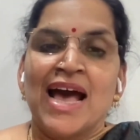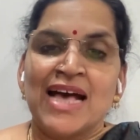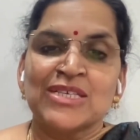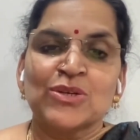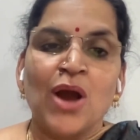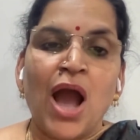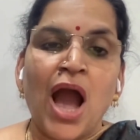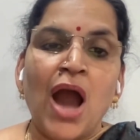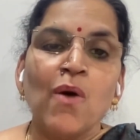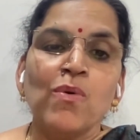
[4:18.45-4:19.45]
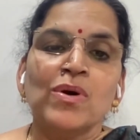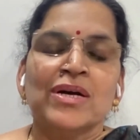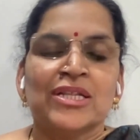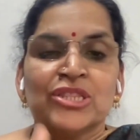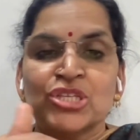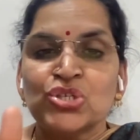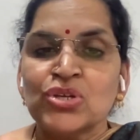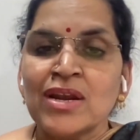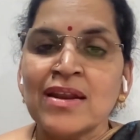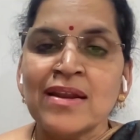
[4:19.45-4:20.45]
as to how the
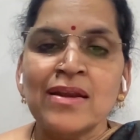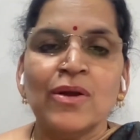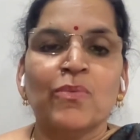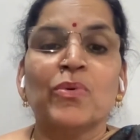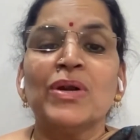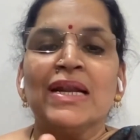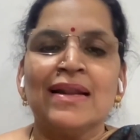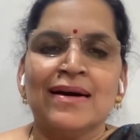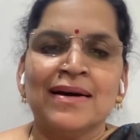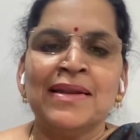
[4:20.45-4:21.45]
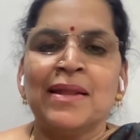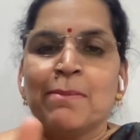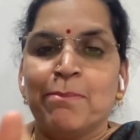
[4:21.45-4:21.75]
children would learn